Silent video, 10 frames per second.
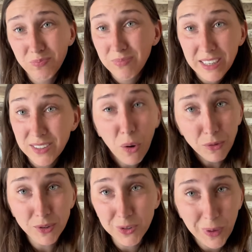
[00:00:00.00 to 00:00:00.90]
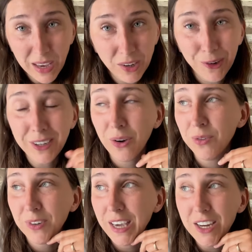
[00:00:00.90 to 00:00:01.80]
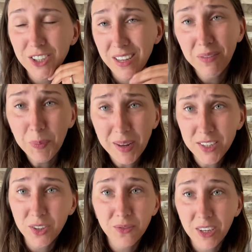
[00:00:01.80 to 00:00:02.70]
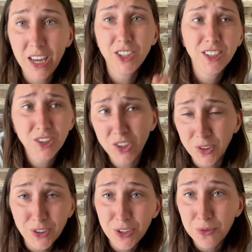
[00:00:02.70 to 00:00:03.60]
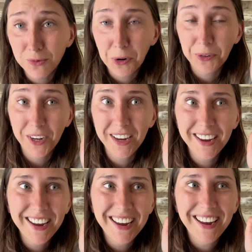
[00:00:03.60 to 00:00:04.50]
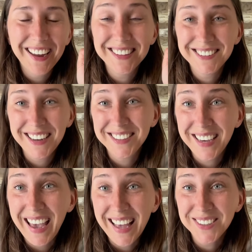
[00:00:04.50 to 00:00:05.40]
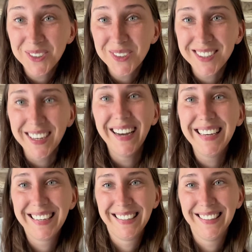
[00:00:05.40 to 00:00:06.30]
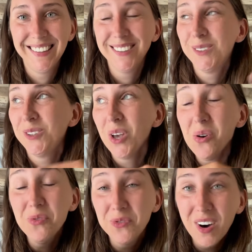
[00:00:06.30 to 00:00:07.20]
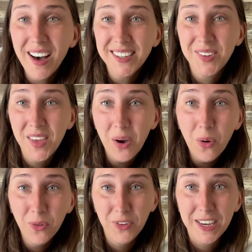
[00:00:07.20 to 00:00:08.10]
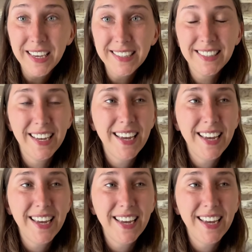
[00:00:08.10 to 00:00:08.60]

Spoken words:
it's August, we are going on vacation, everybody's on vacation, don't you worry. And Sergey had to cycle so far to the office